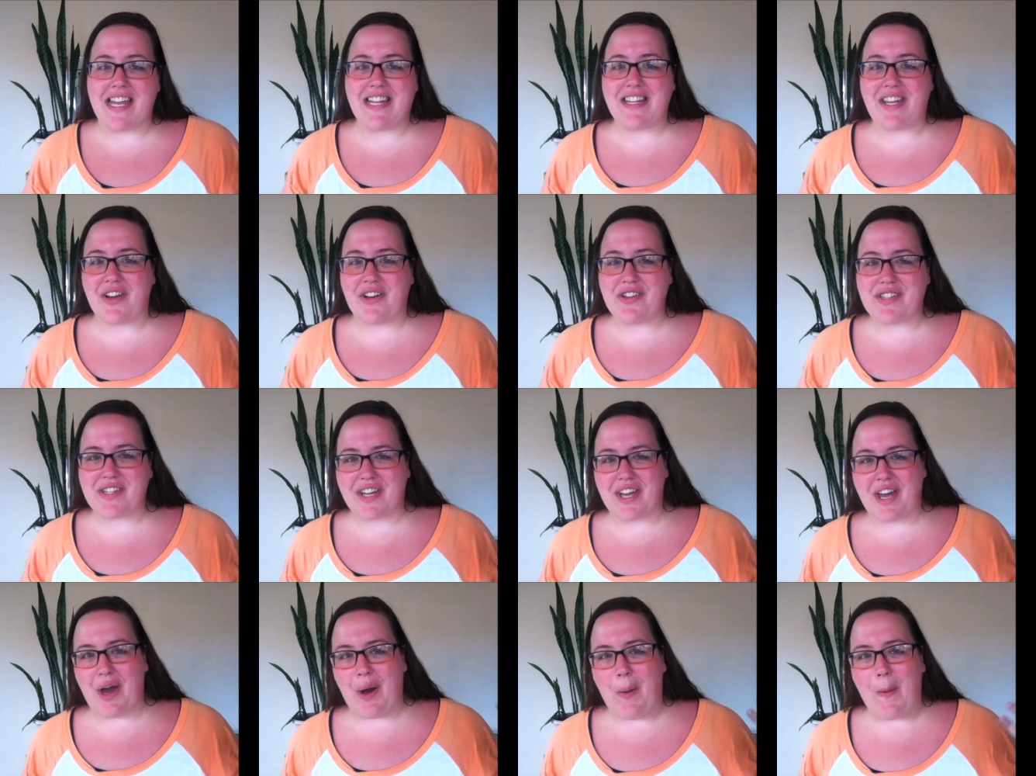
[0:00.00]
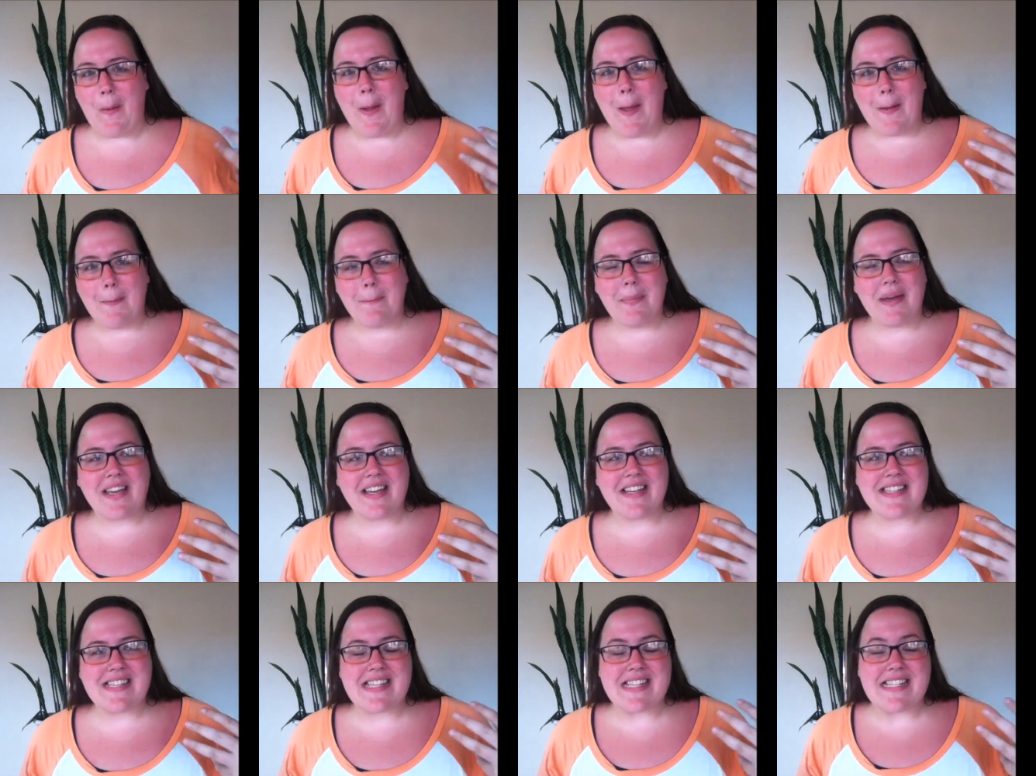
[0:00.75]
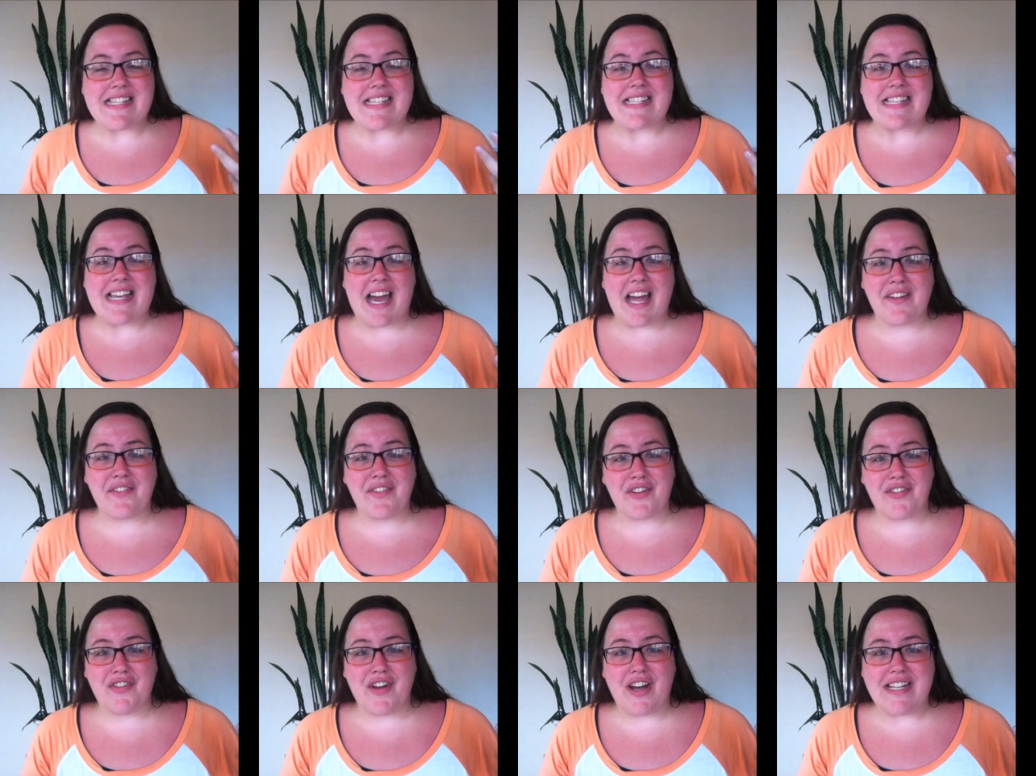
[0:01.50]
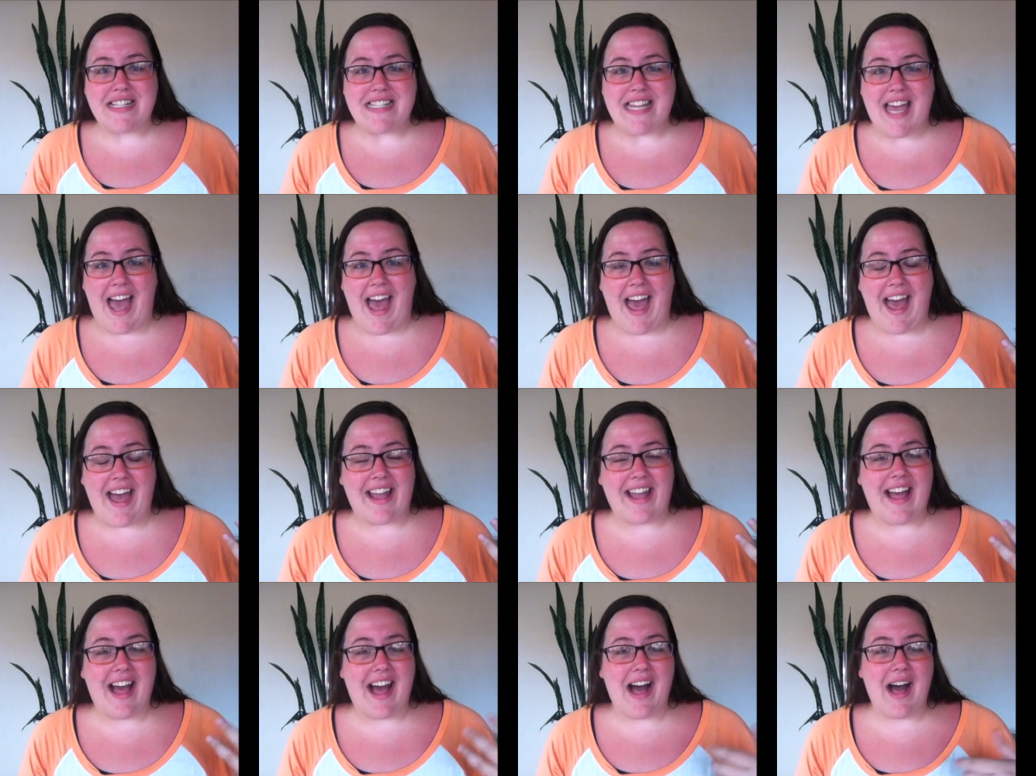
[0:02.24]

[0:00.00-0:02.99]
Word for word: 10 years ago because this is kind of a fun tag.